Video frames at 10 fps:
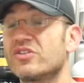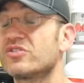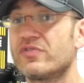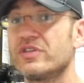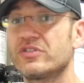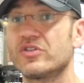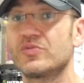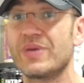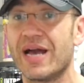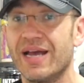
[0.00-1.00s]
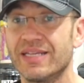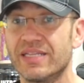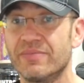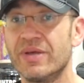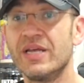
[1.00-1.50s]
there's research behind
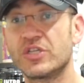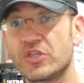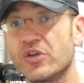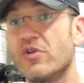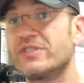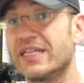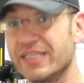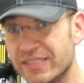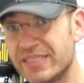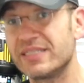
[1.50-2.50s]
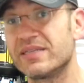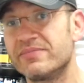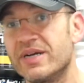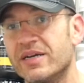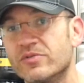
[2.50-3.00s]
them that shows that in these
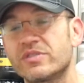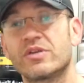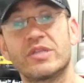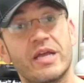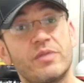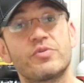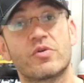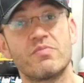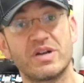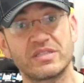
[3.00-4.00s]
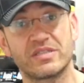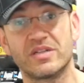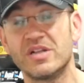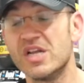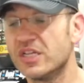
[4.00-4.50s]
amounts can help your
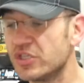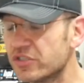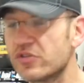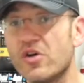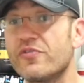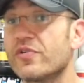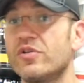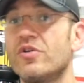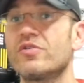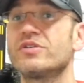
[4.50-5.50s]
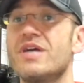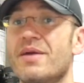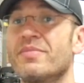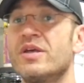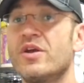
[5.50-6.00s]
muscle just go for a longer time.